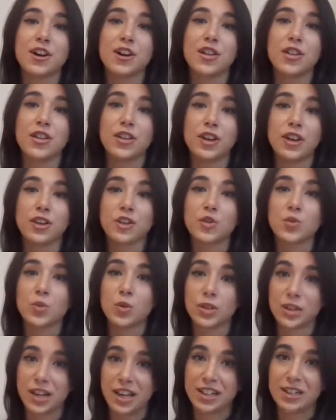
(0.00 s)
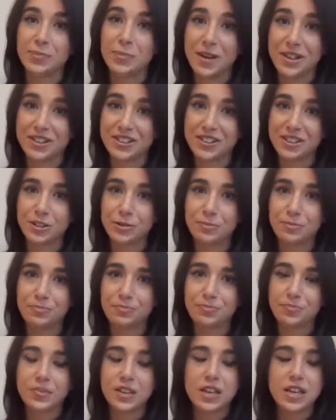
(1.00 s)
things will get better.
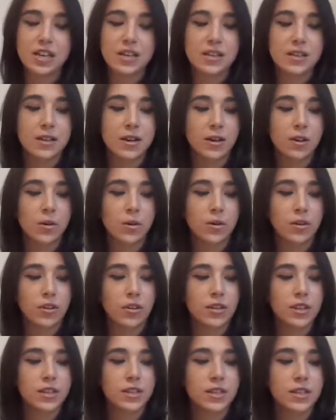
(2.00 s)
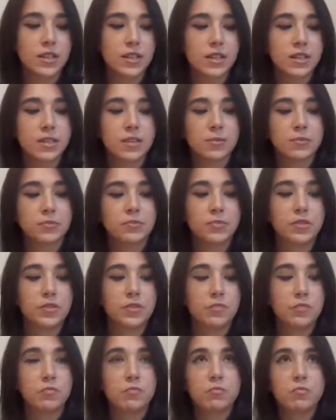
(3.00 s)
So this is,
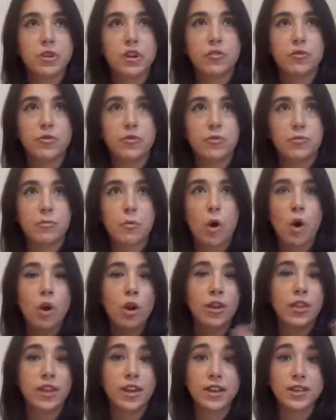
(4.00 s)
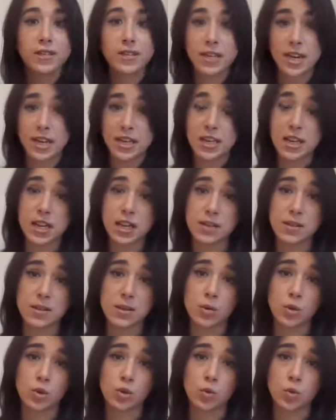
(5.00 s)
if all these techniques
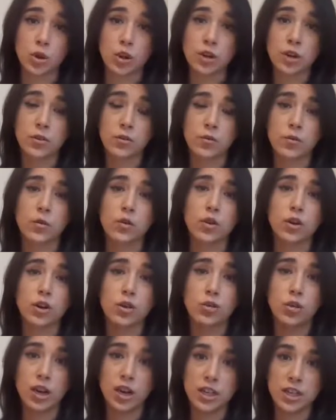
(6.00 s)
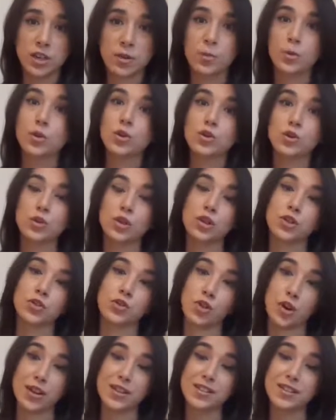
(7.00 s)
don't work for creating mutual
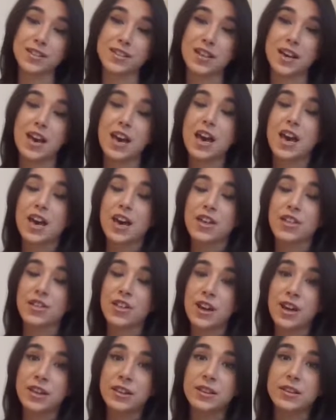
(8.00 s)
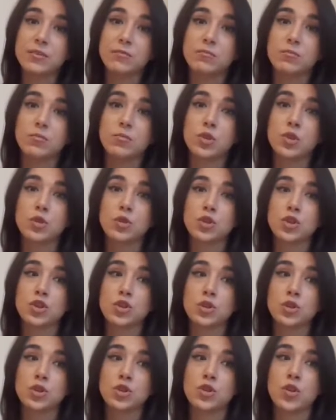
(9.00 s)
trust, then you
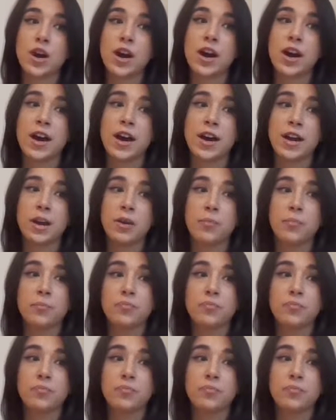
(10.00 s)
should try